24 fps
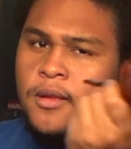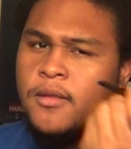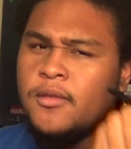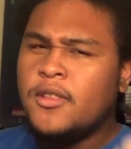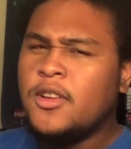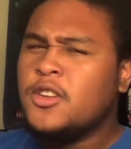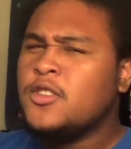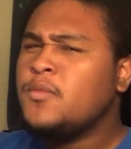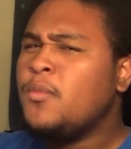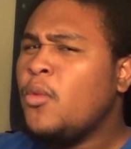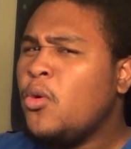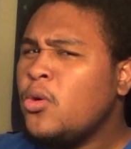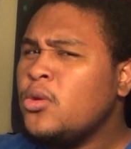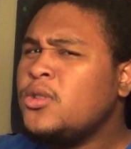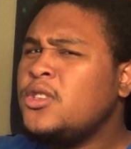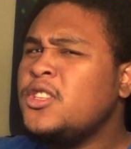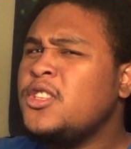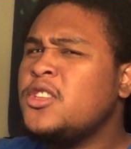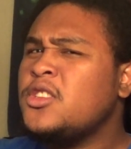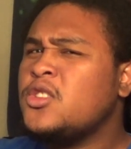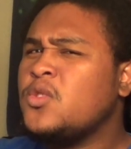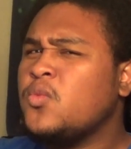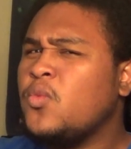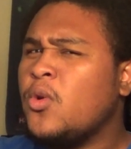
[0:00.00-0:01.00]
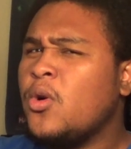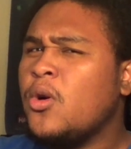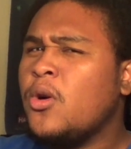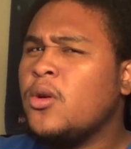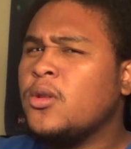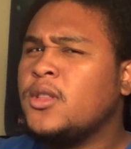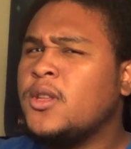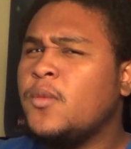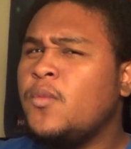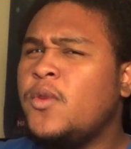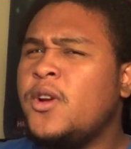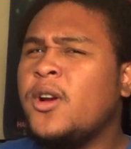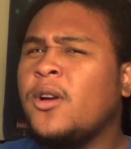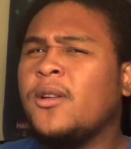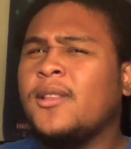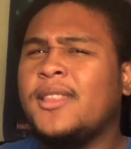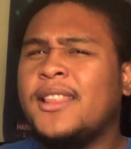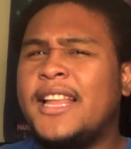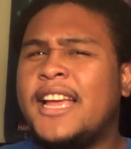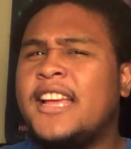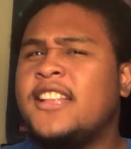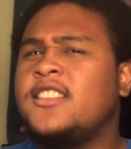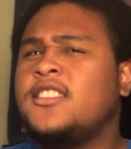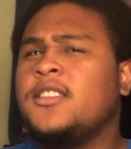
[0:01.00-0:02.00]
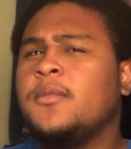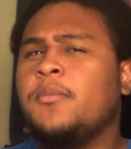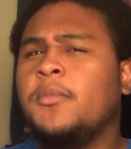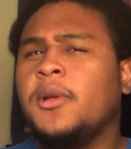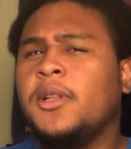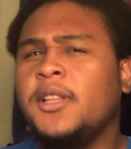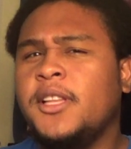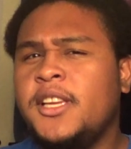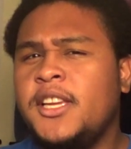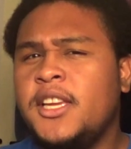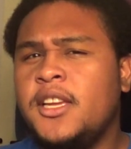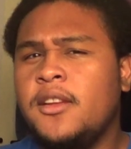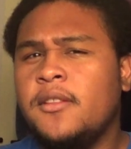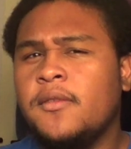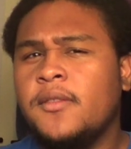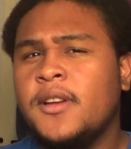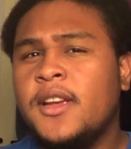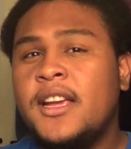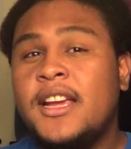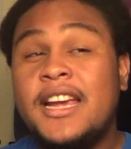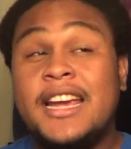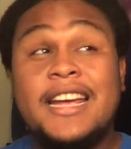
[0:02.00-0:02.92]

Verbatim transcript: there's more to this world than we are led to believe.